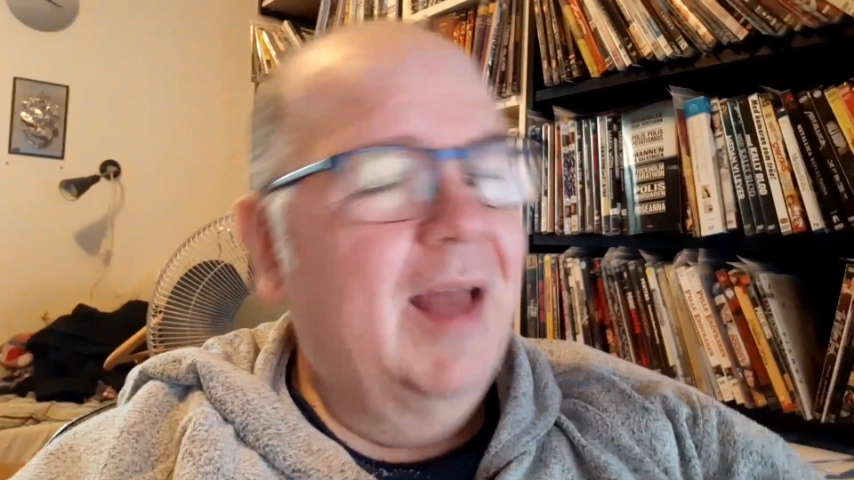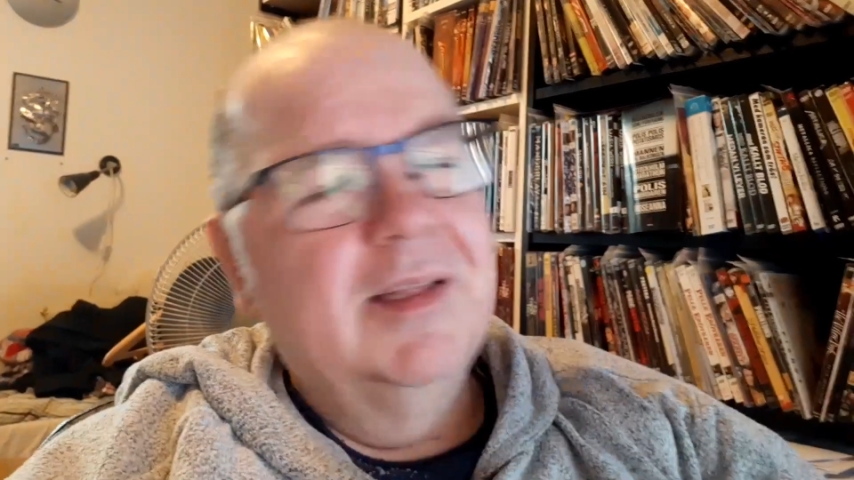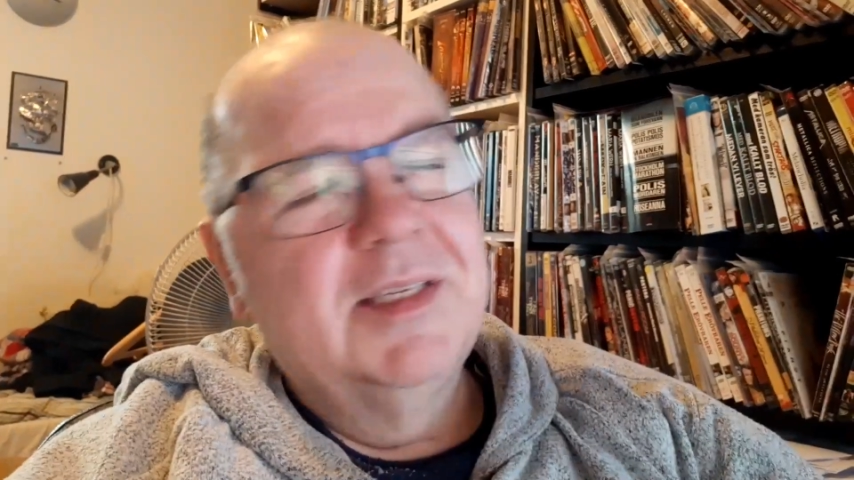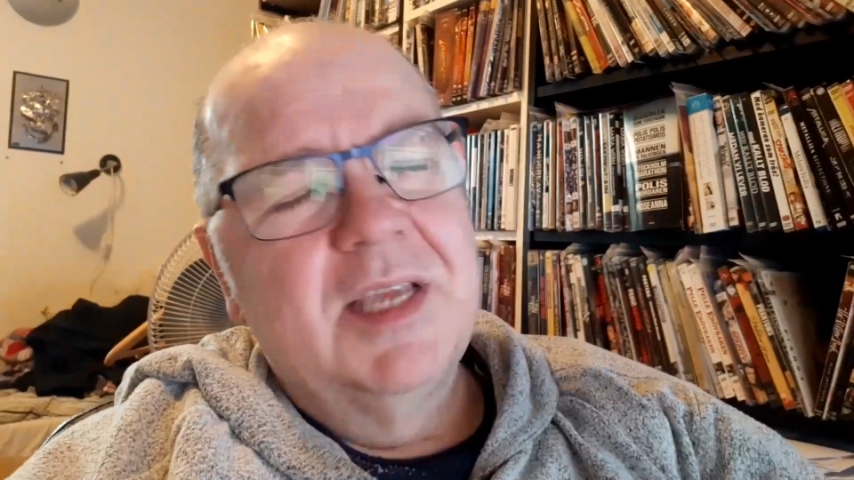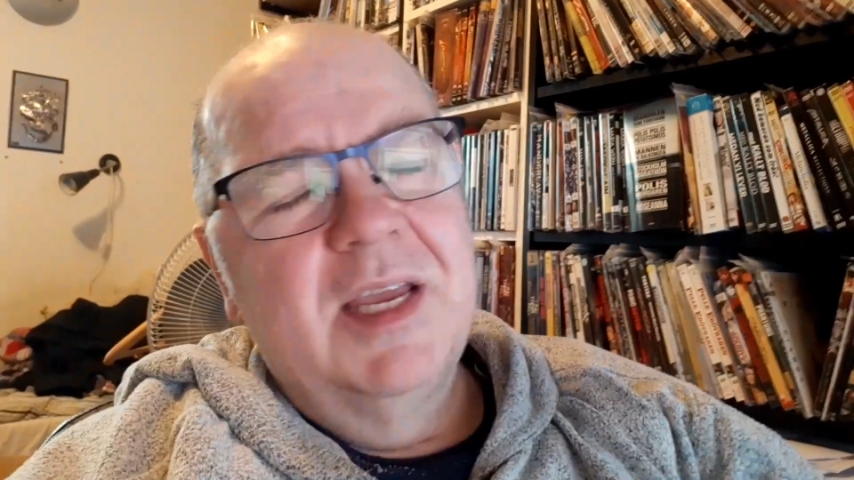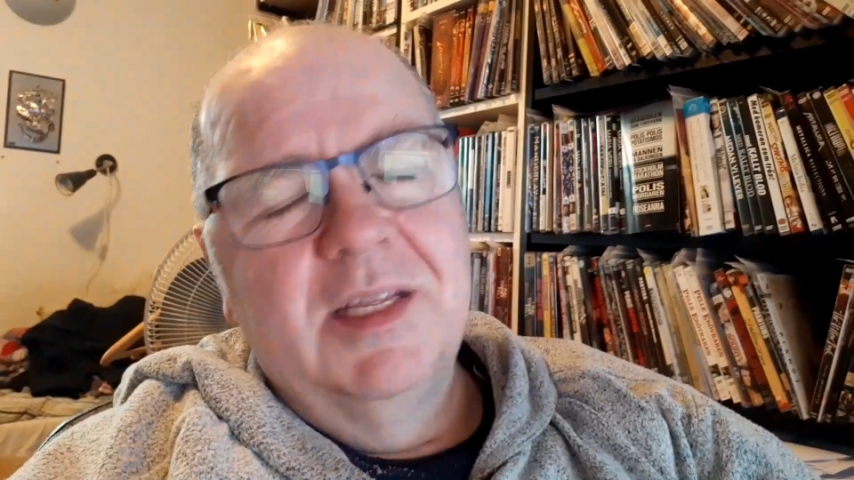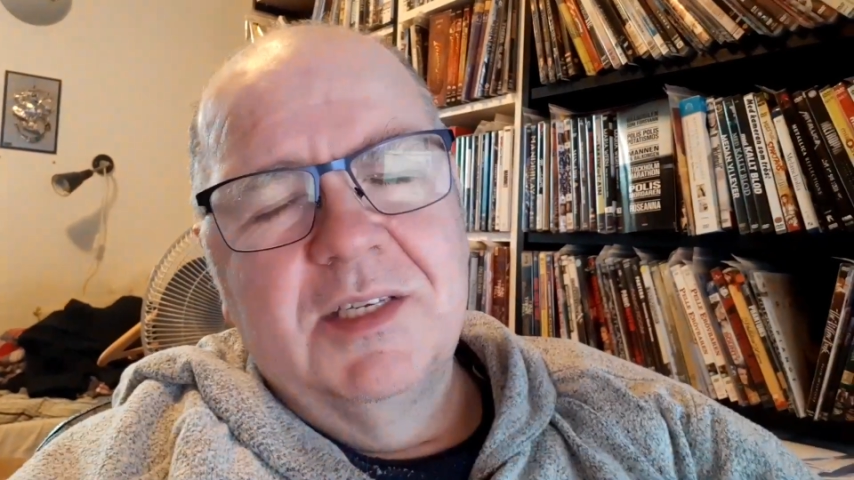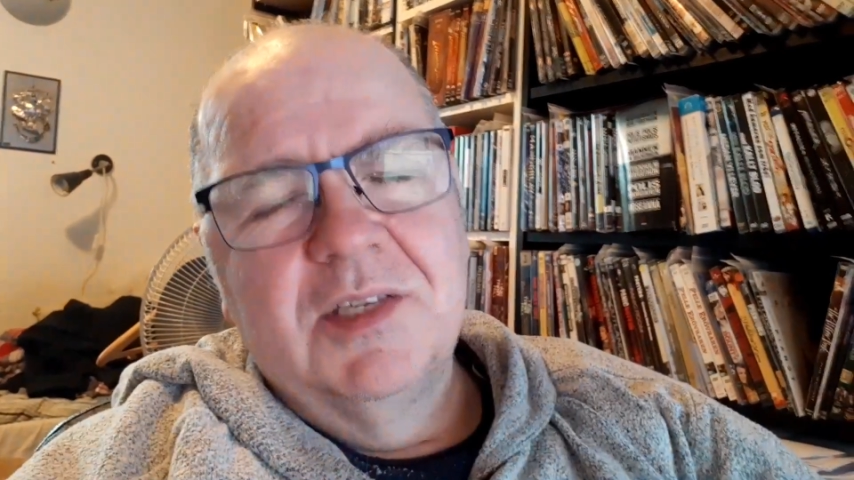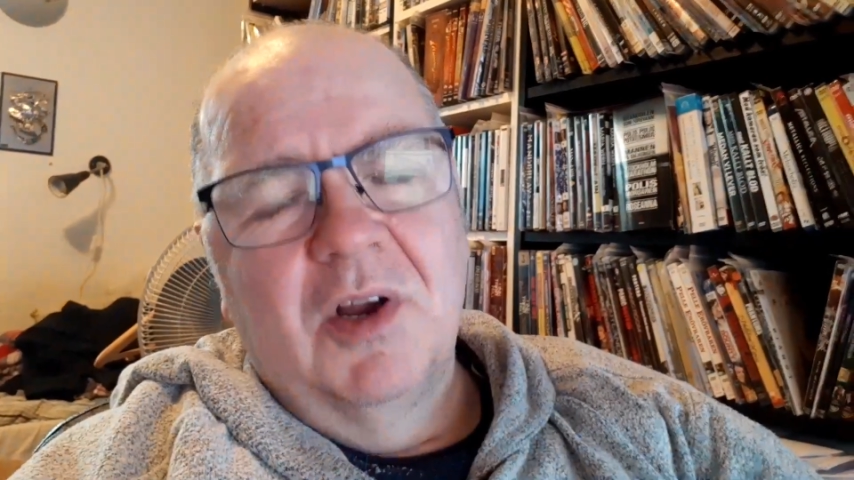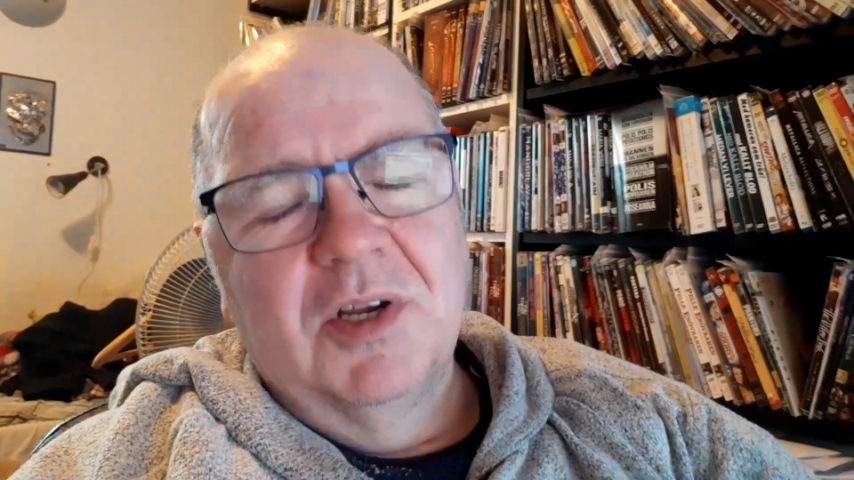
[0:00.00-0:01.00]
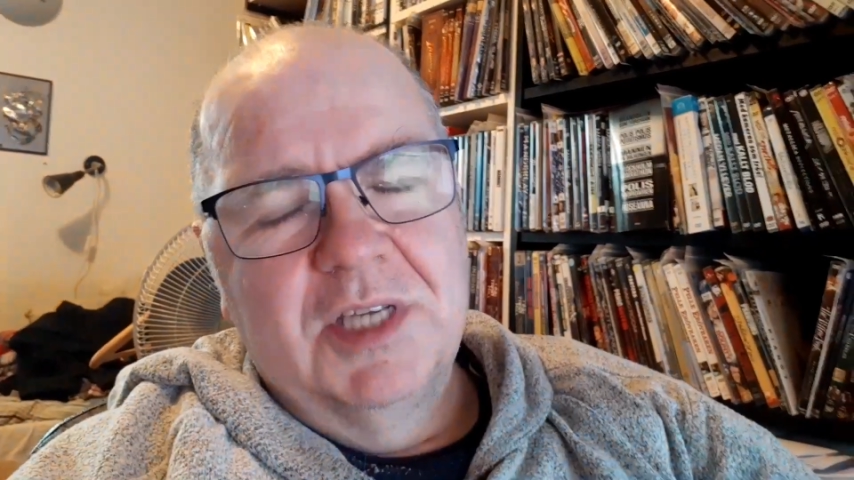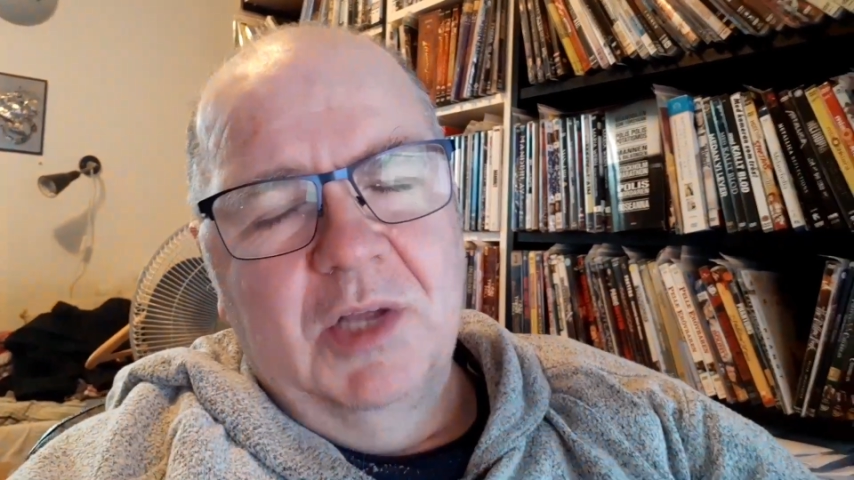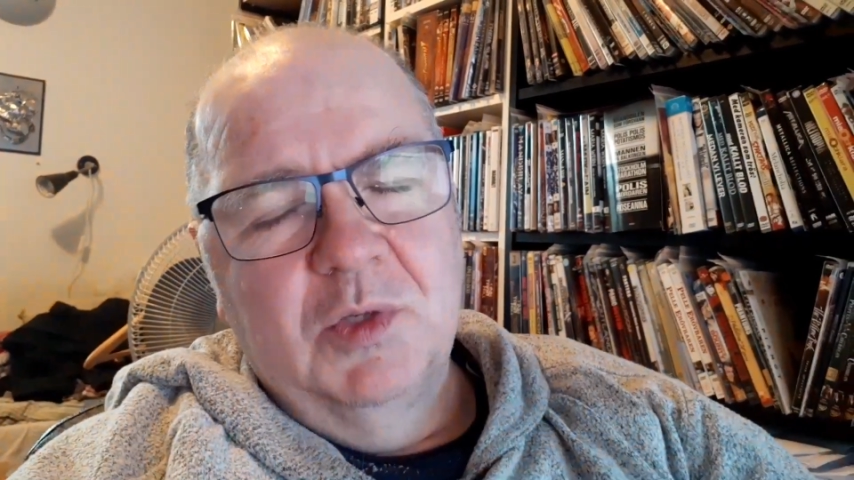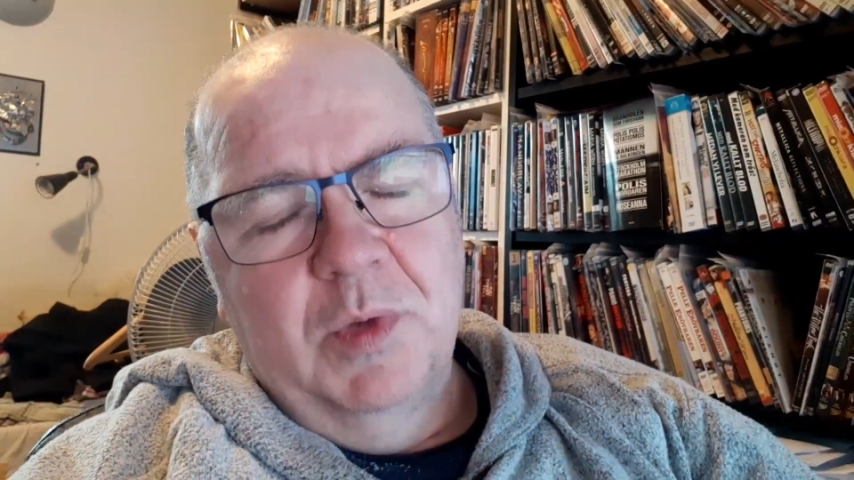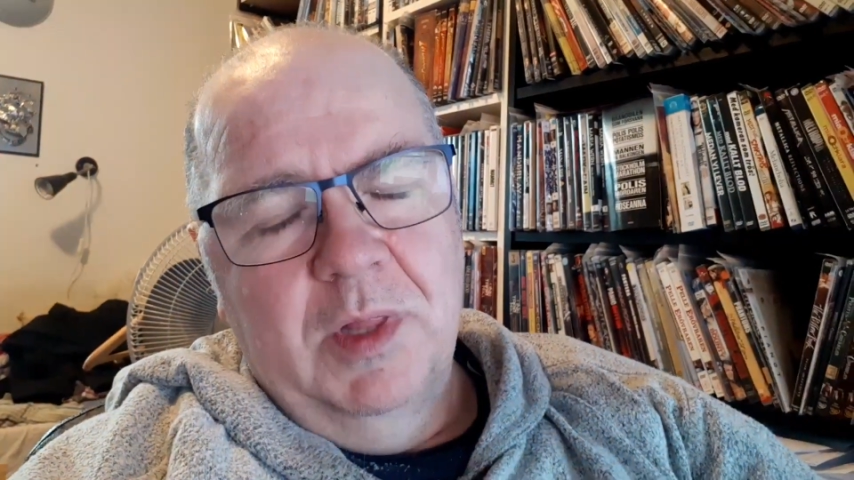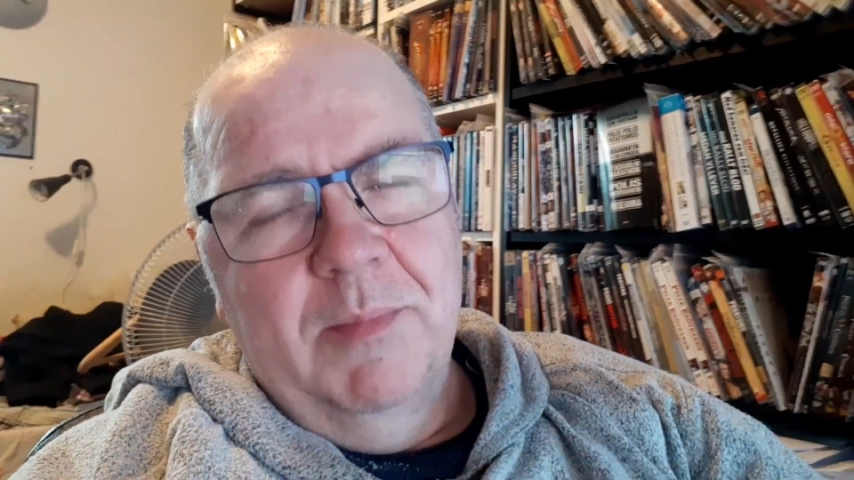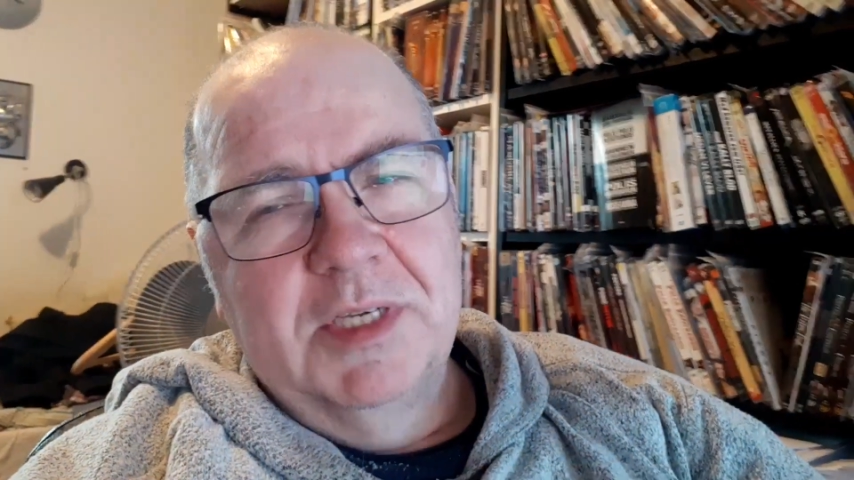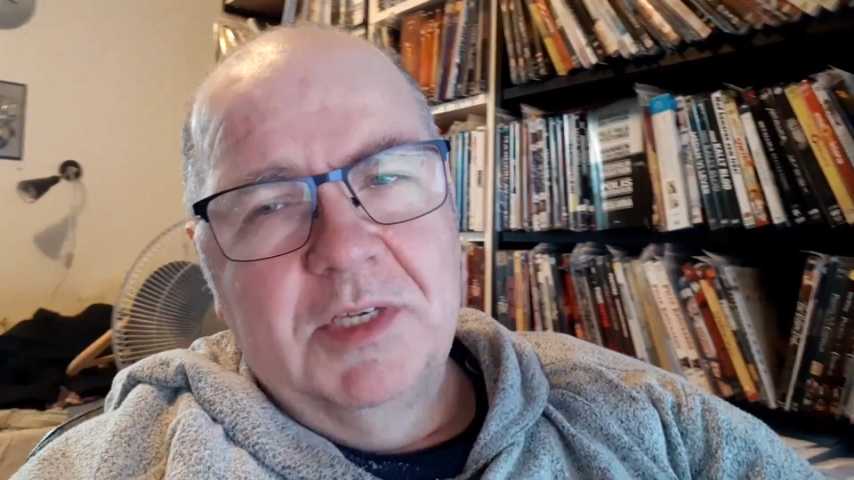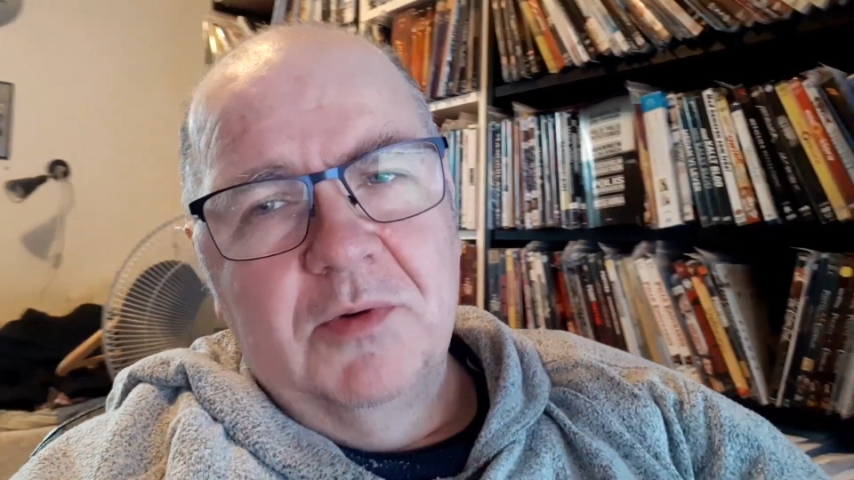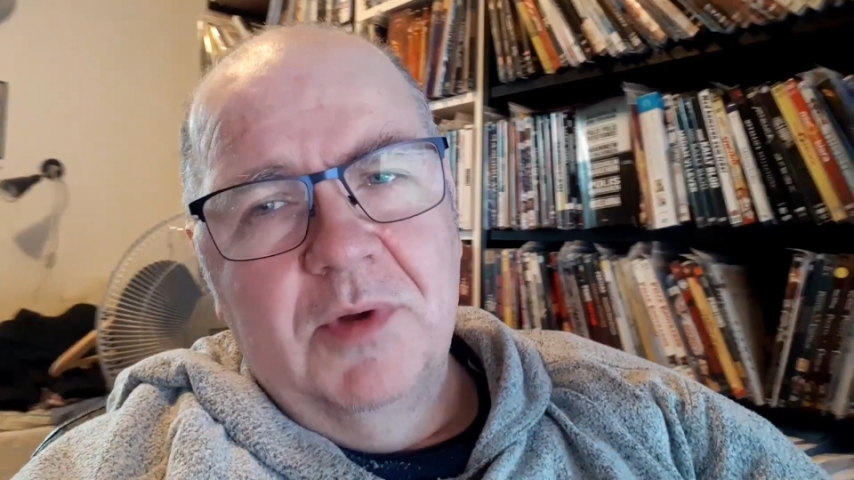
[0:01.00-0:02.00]
Let's say it starts out with a
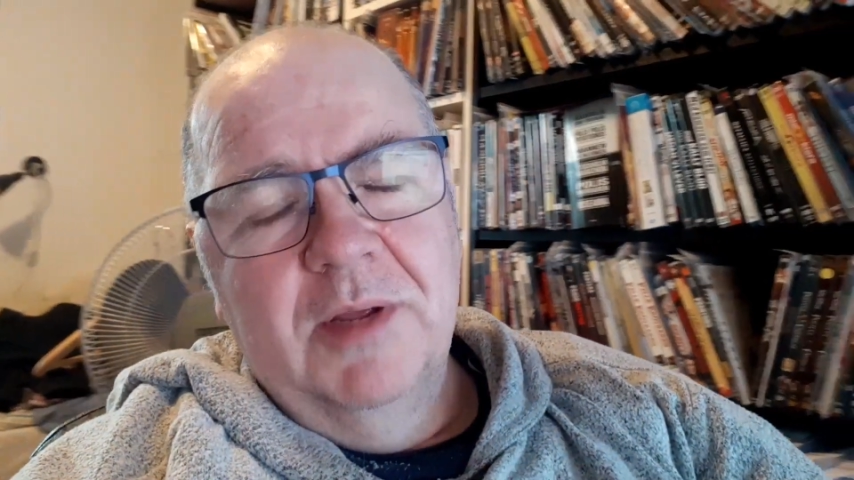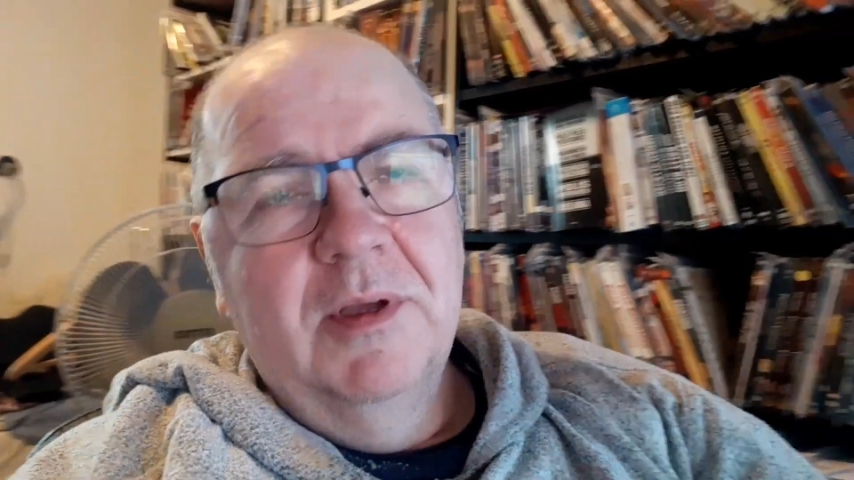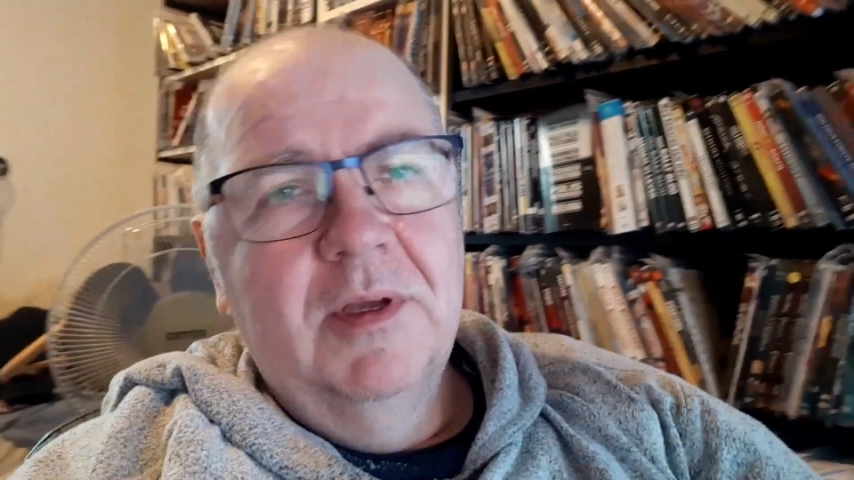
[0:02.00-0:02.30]
mystery.